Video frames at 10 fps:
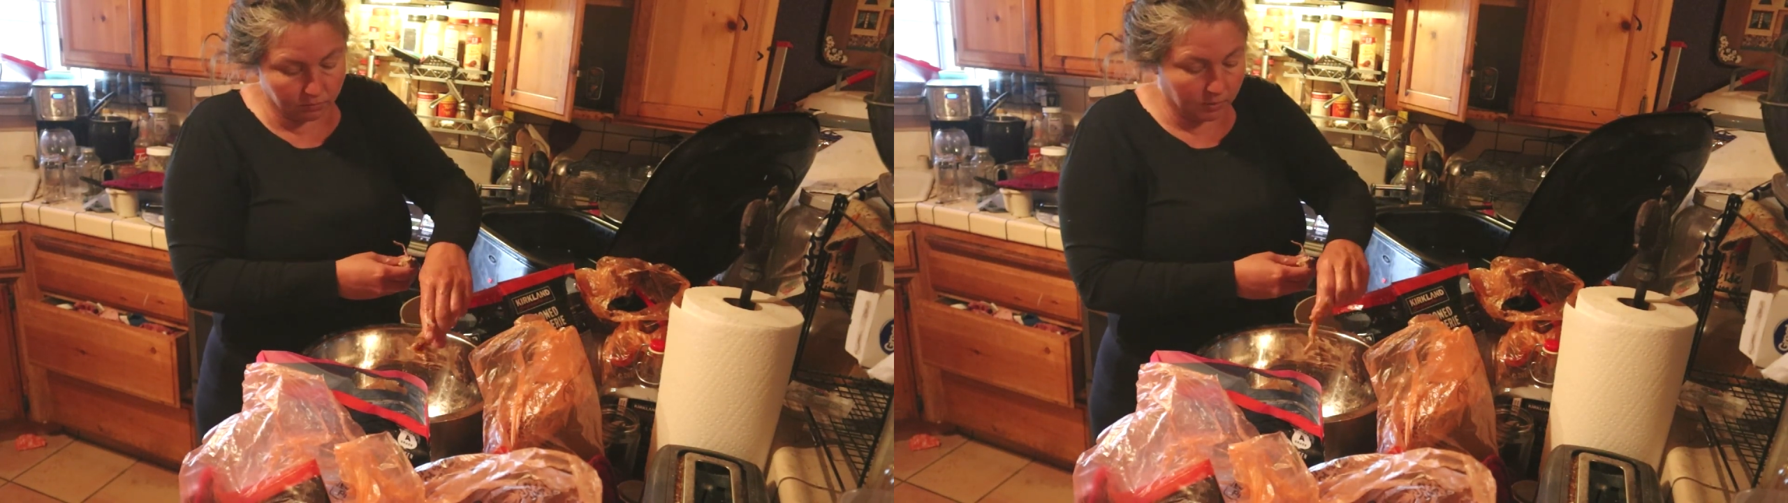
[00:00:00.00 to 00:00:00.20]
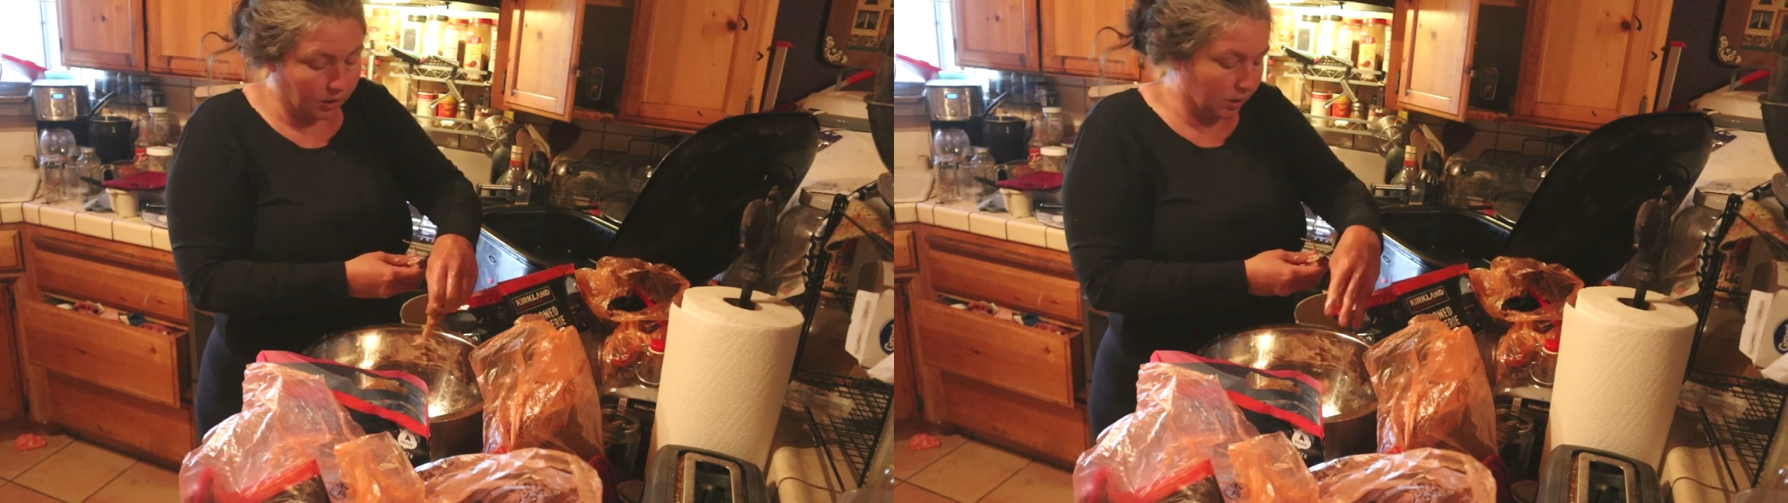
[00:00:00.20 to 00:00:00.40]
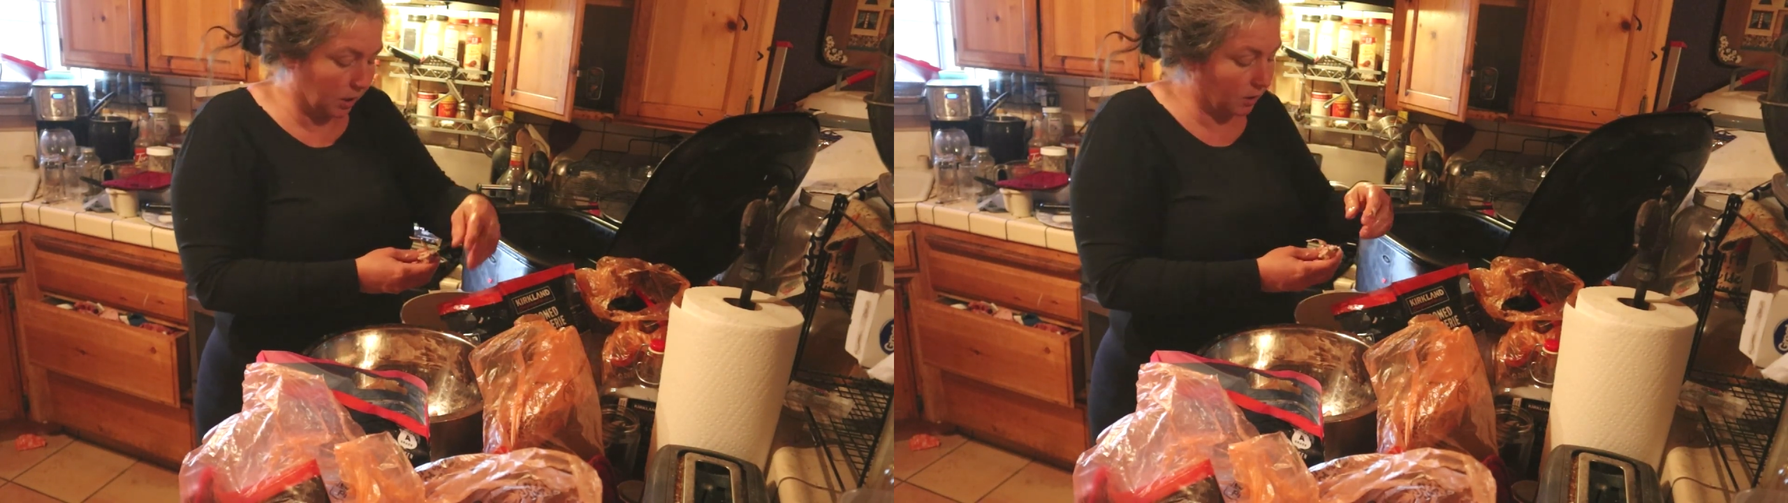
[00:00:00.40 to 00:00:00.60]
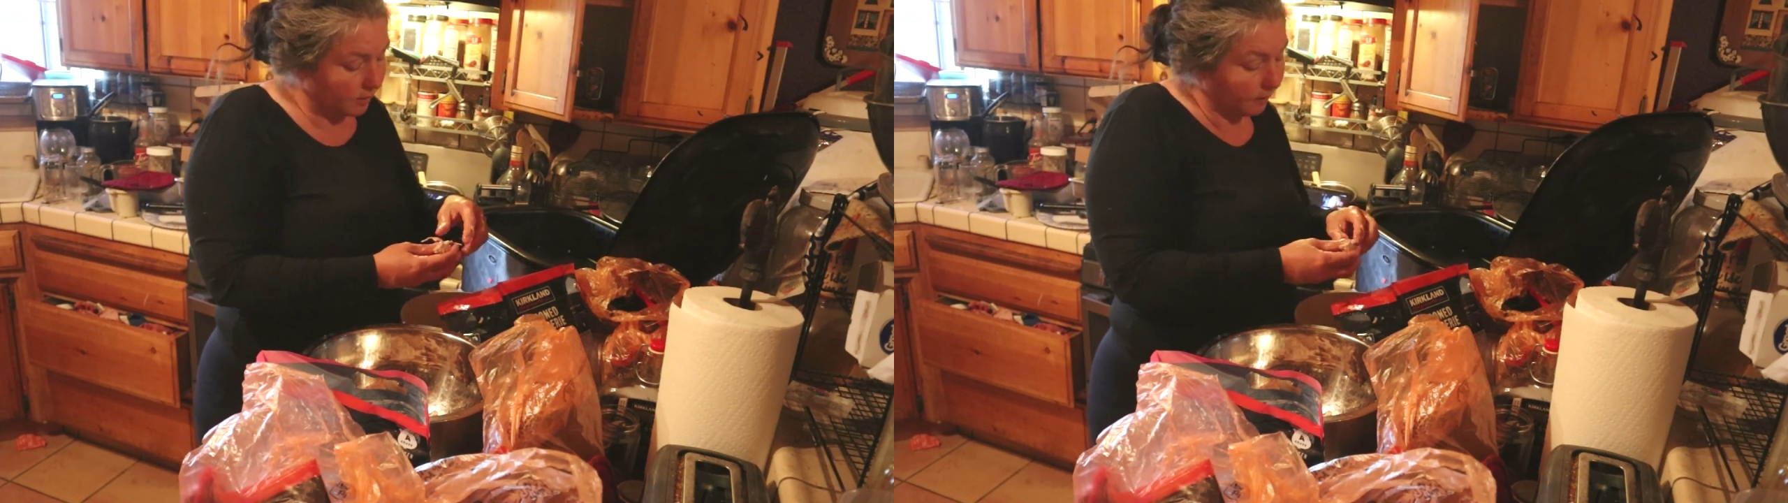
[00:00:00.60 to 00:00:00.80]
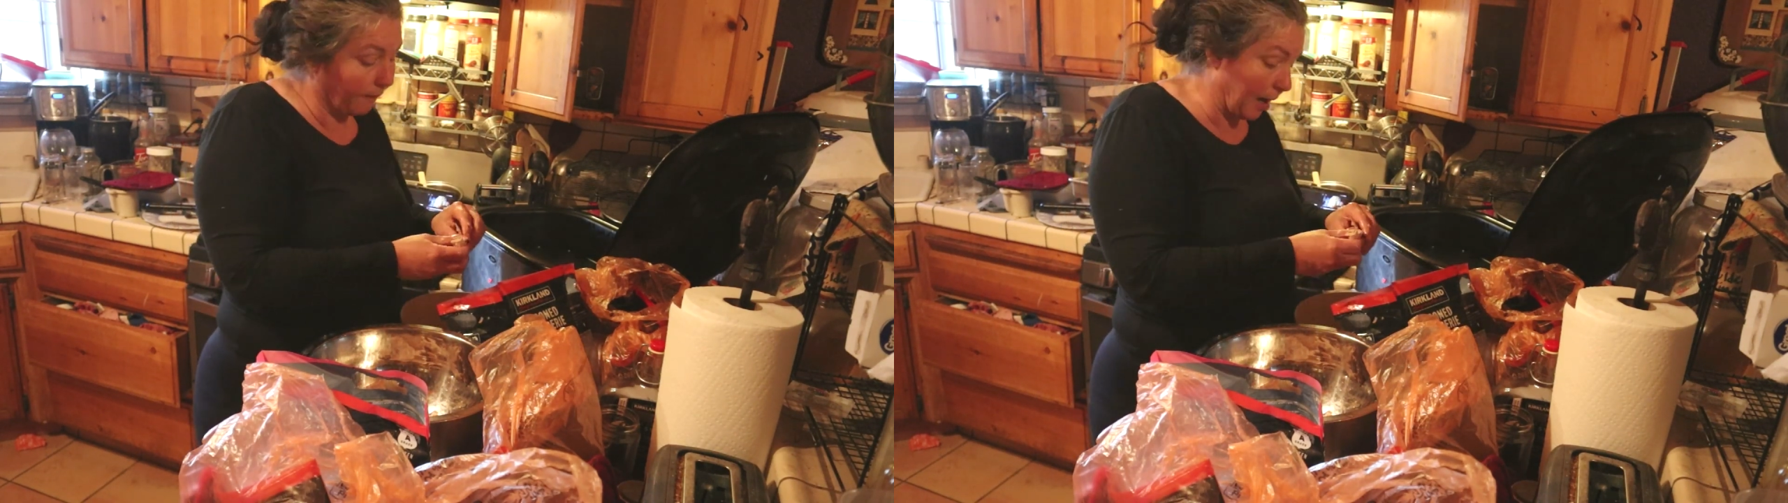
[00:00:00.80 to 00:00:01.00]
like I said,
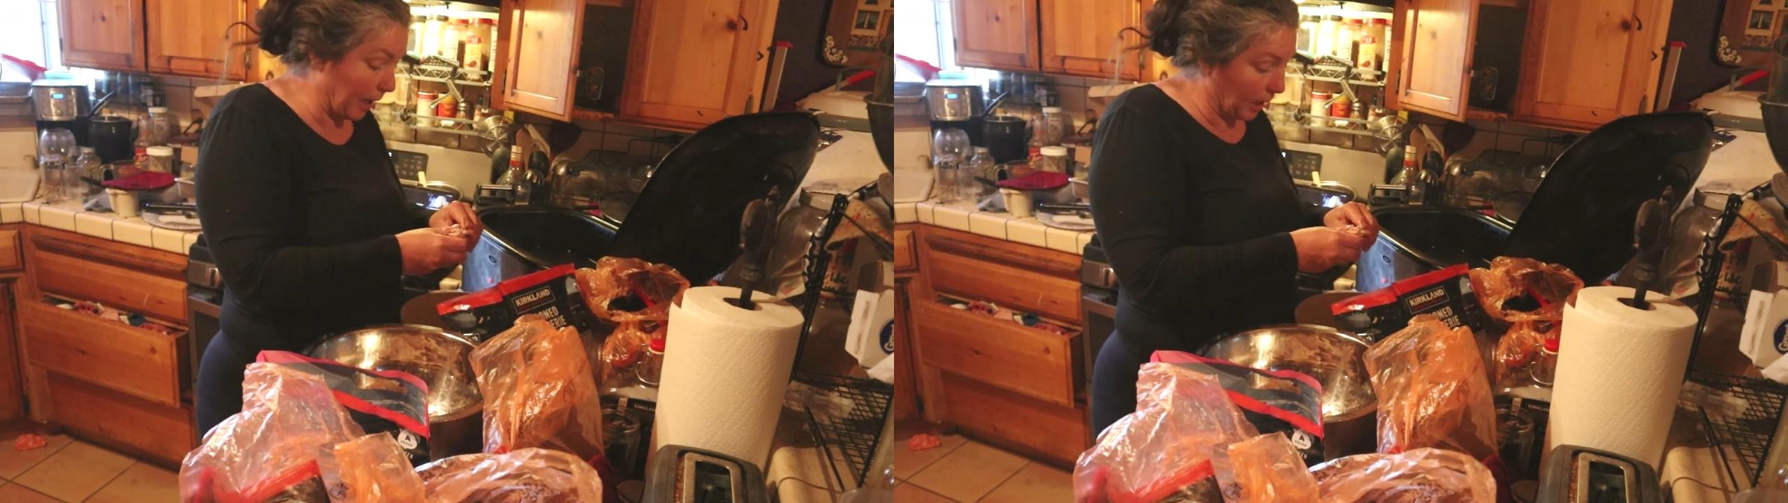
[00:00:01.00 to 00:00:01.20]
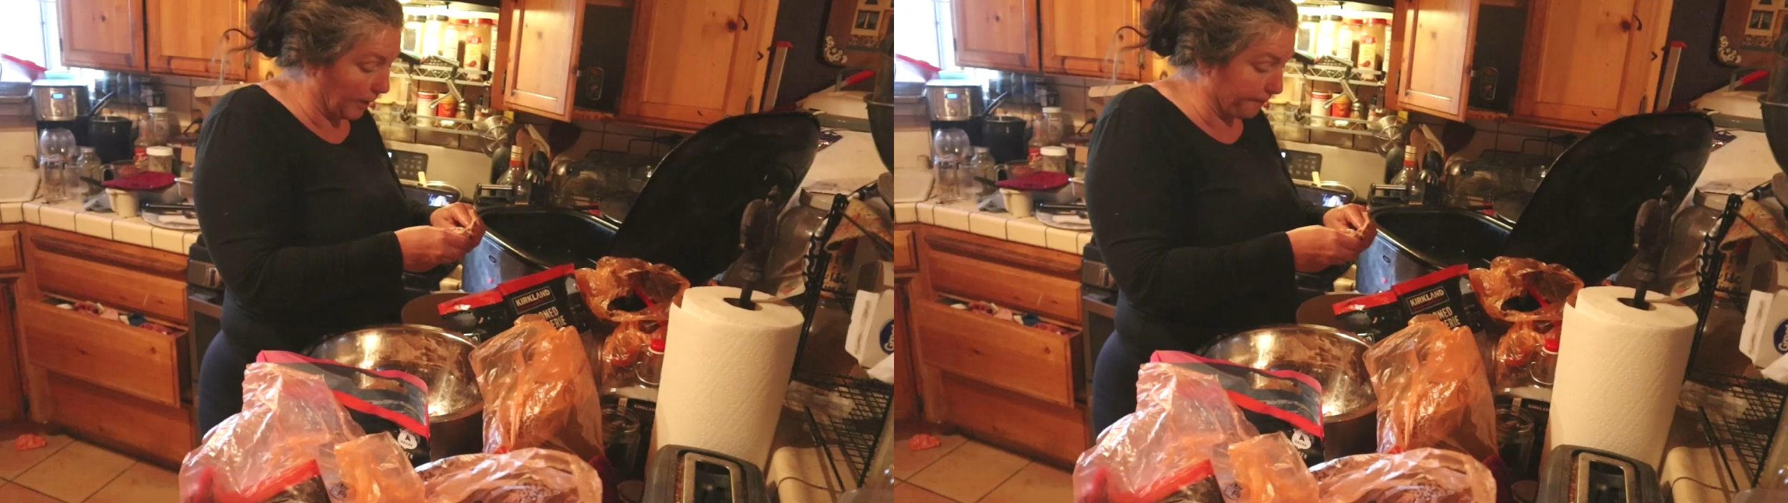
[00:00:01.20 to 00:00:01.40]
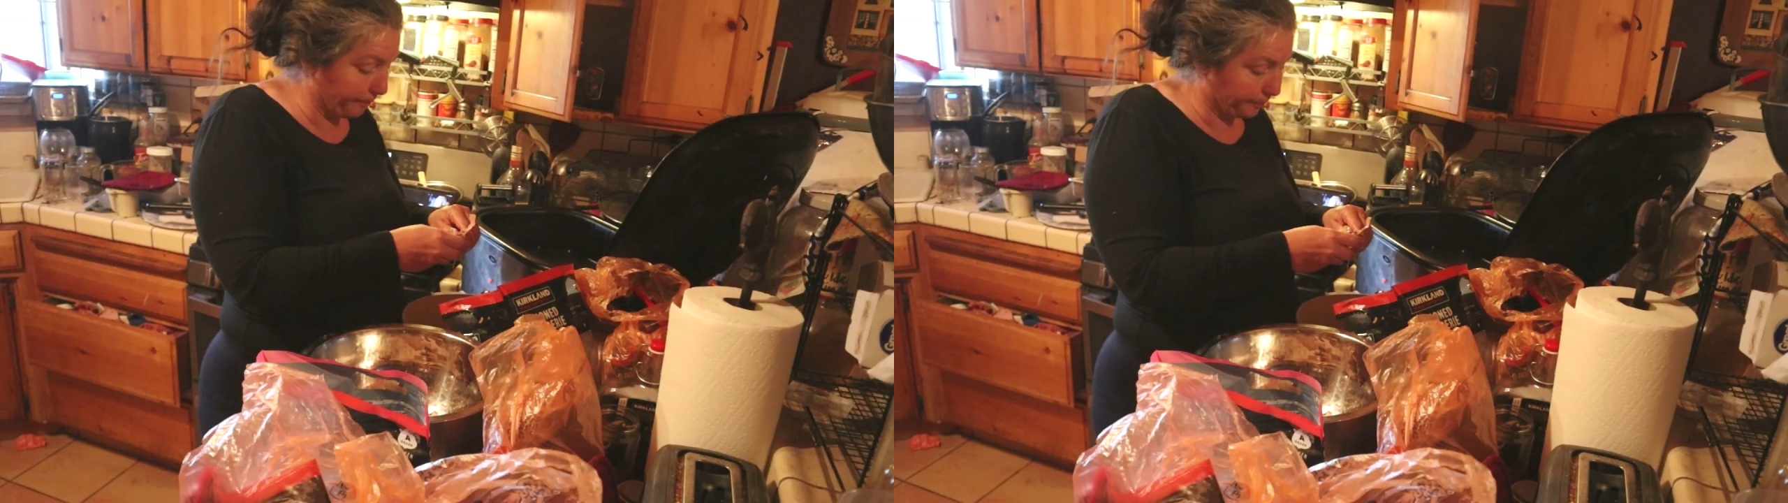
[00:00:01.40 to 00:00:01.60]
divide it